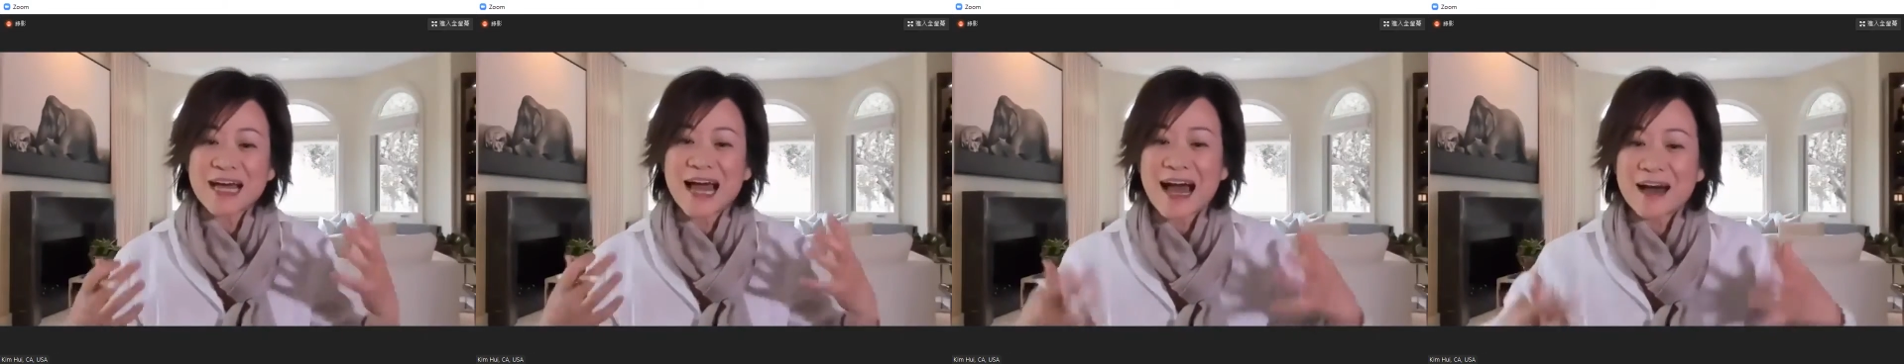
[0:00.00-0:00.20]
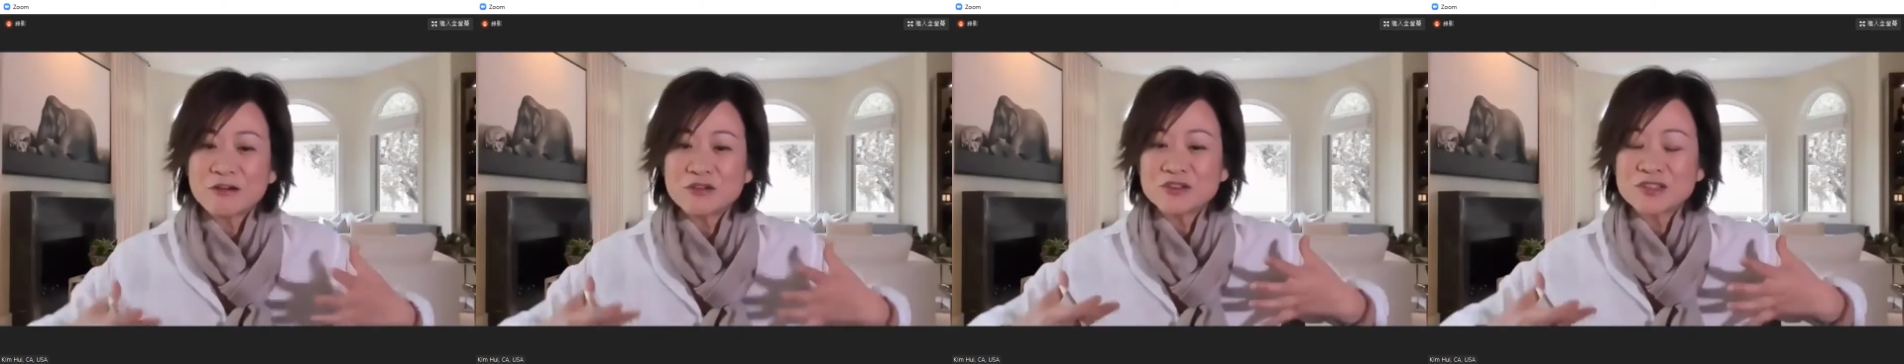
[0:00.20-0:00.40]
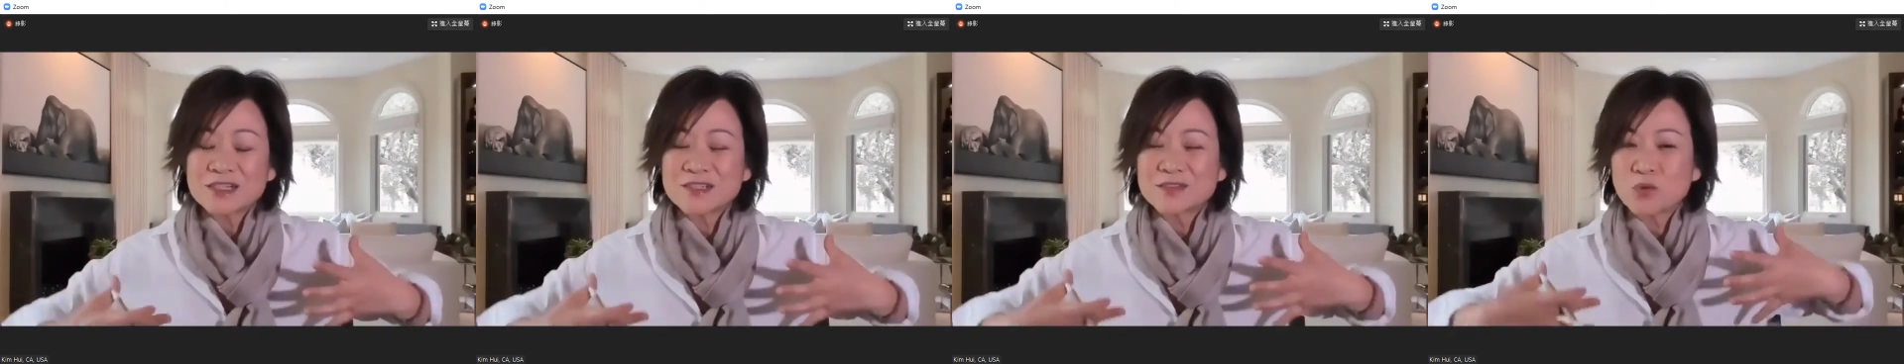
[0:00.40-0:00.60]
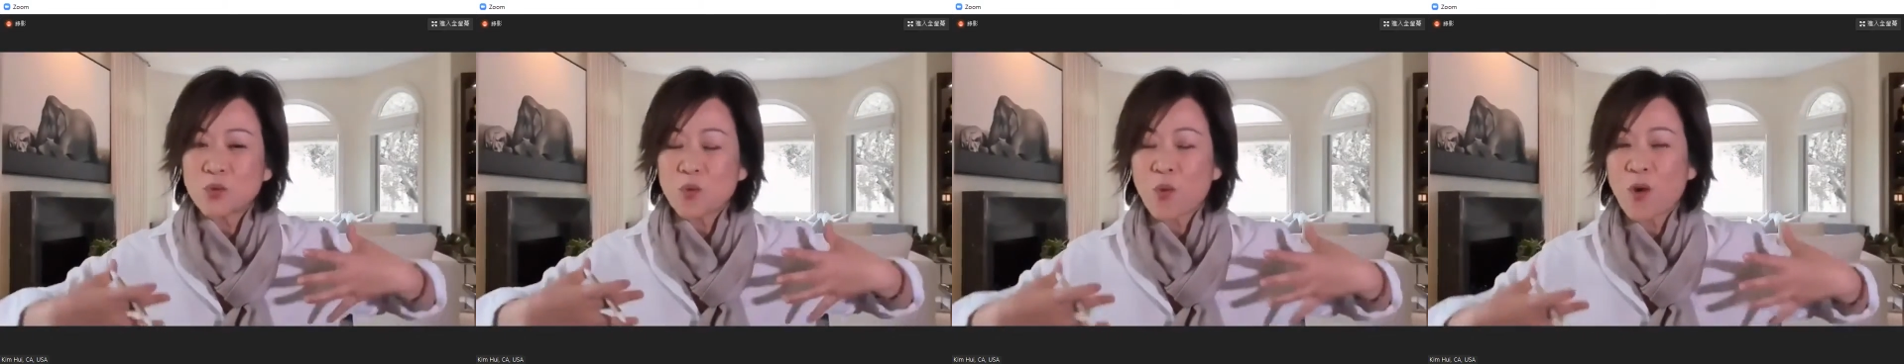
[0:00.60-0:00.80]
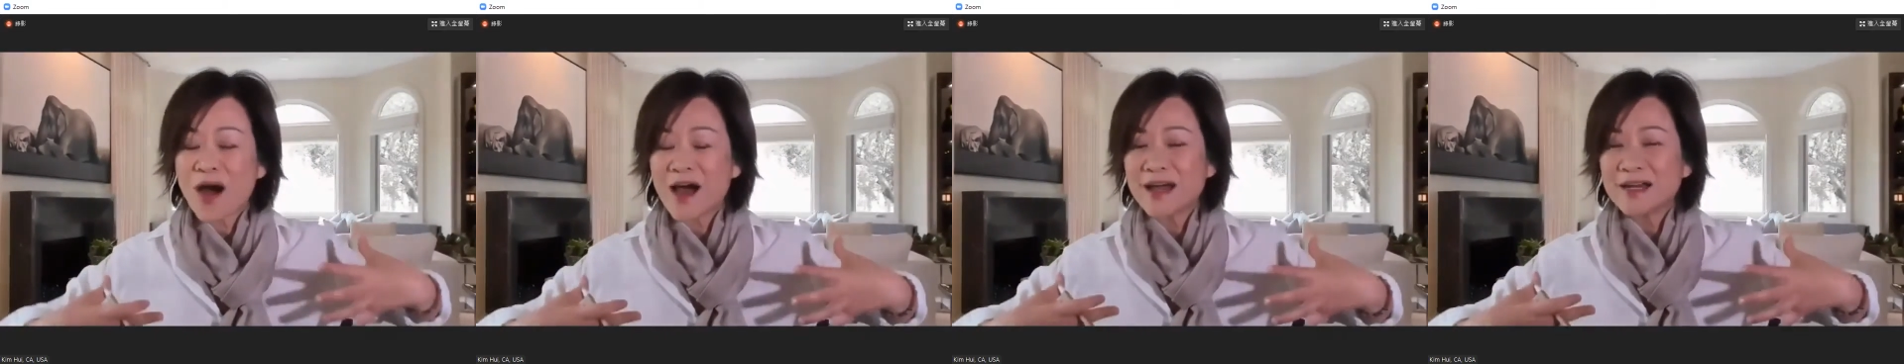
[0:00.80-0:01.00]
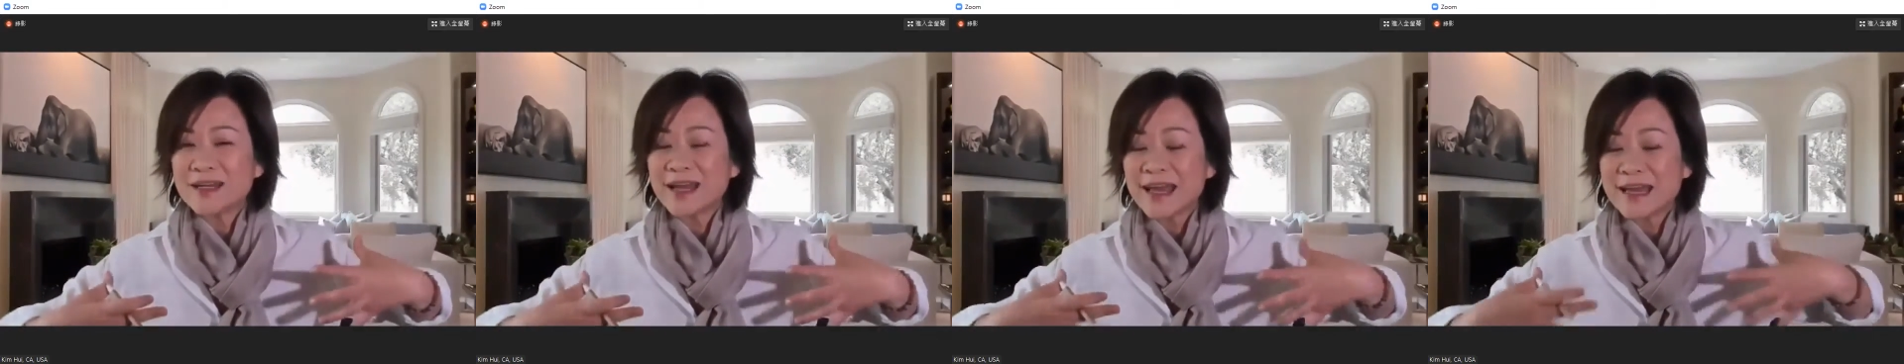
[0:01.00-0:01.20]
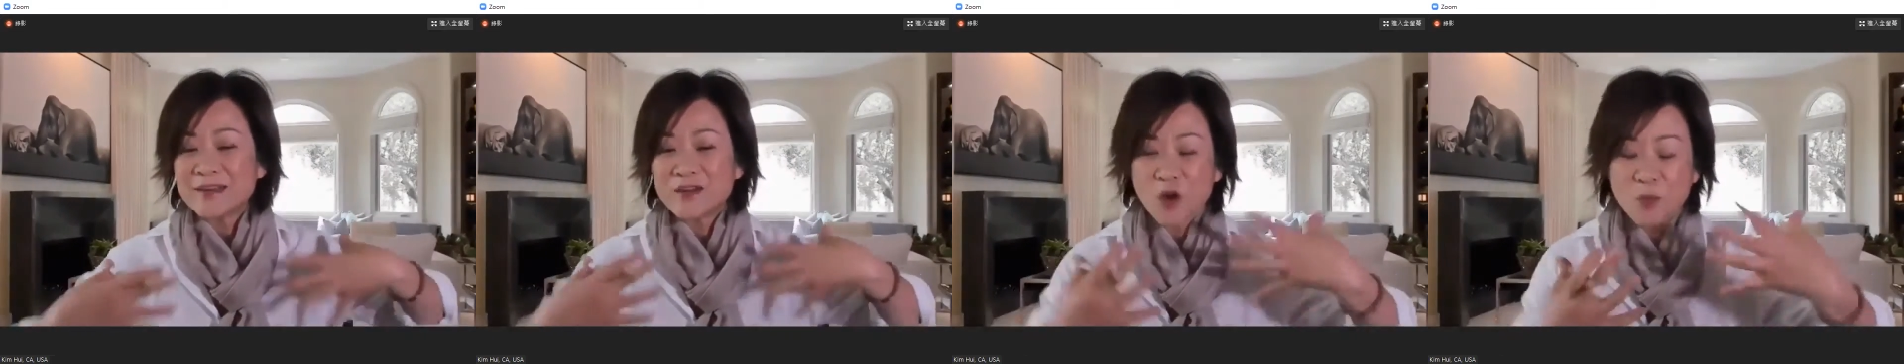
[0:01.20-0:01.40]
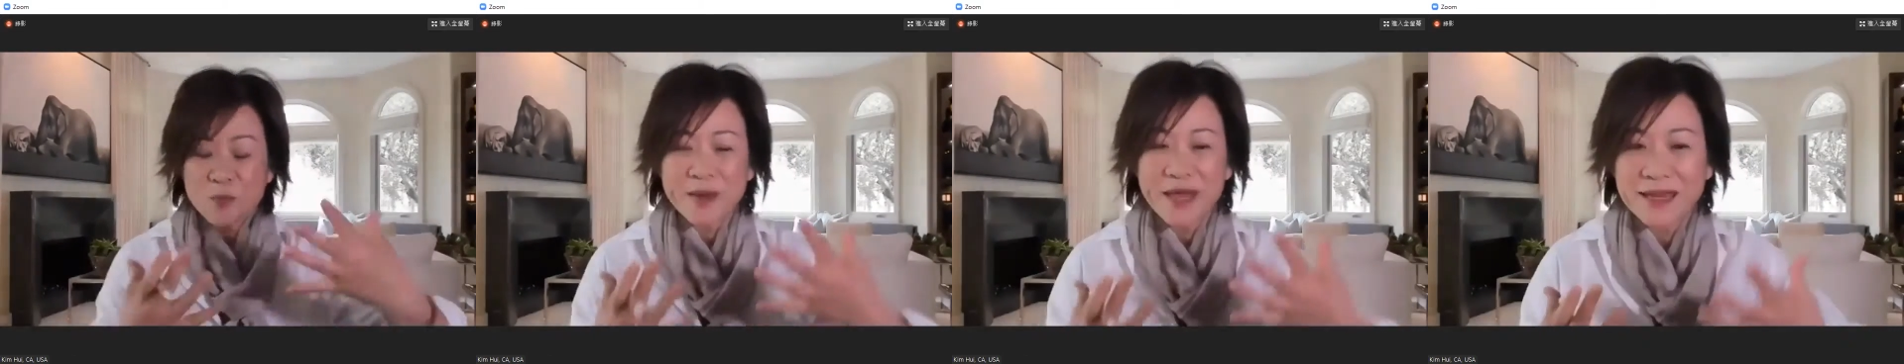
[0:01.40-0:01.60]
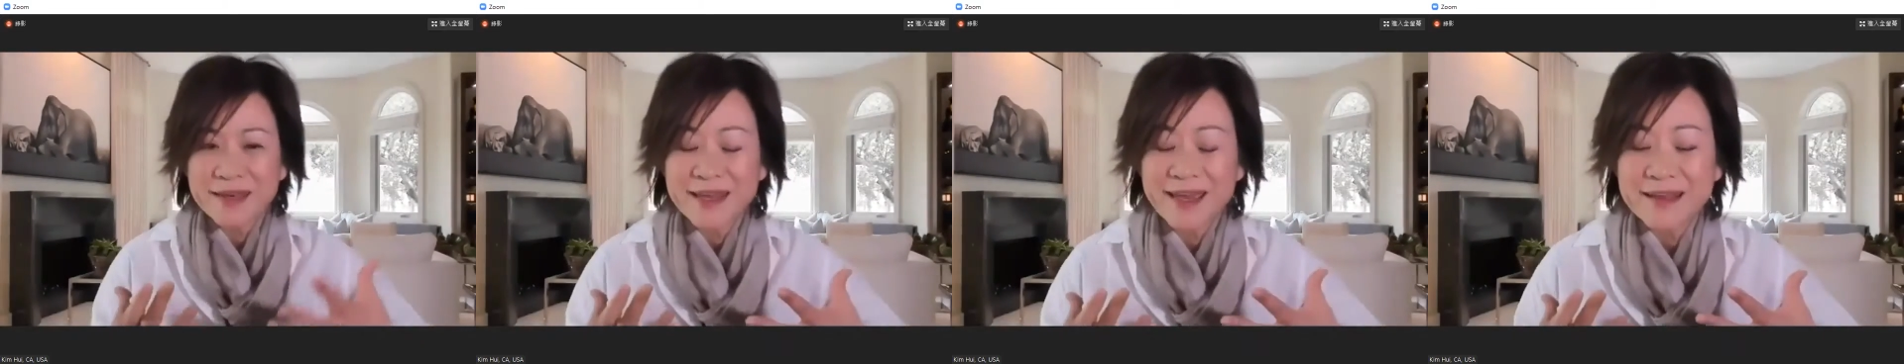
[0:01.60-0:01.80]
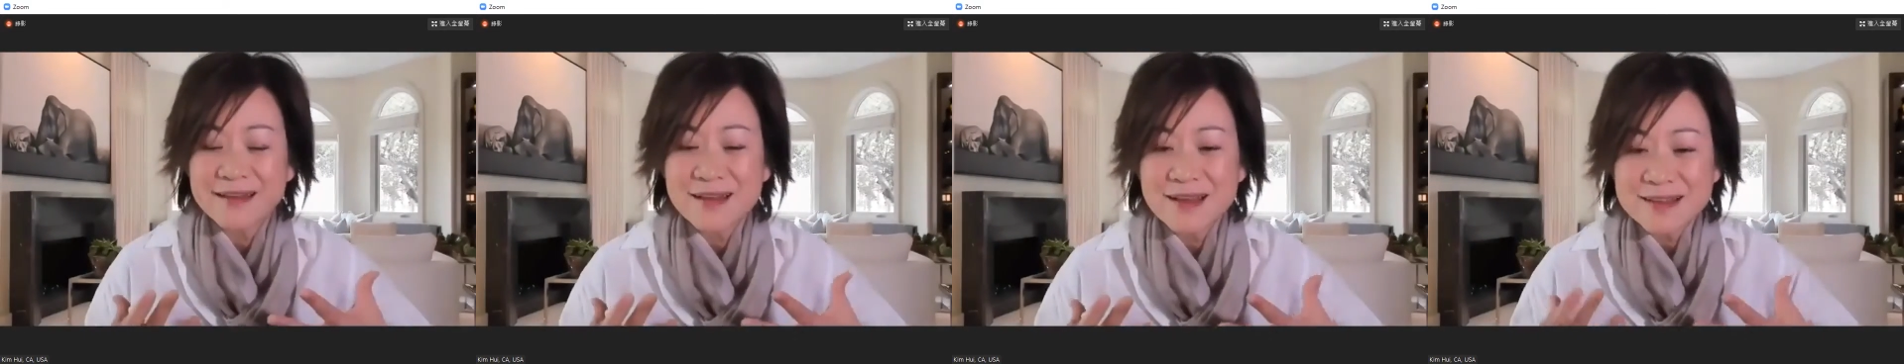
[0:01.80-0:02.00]
How does one, in your
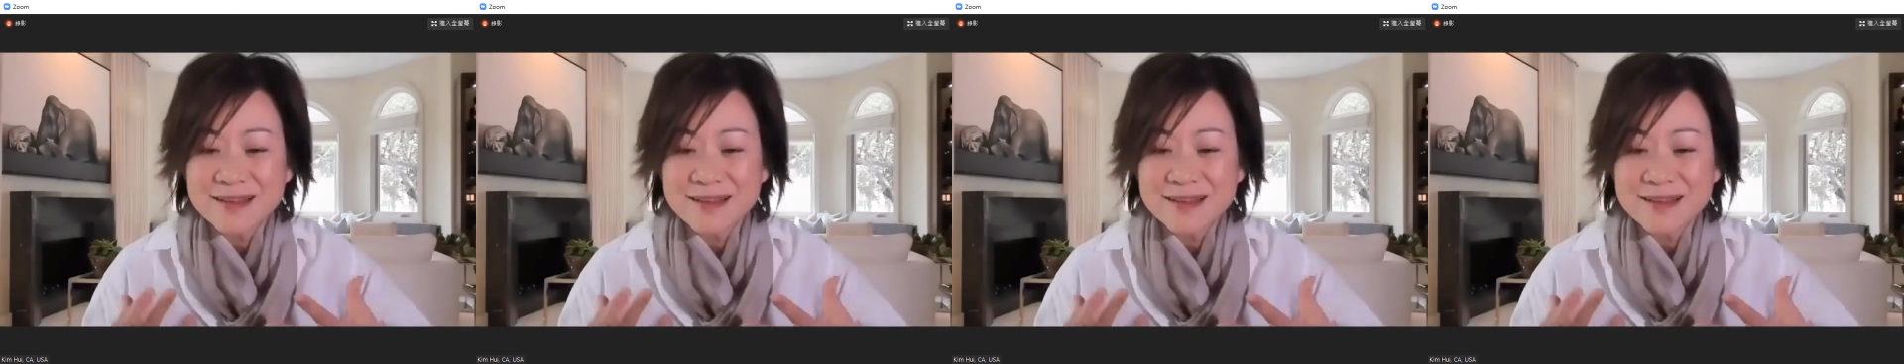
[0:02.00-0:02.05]
opinion,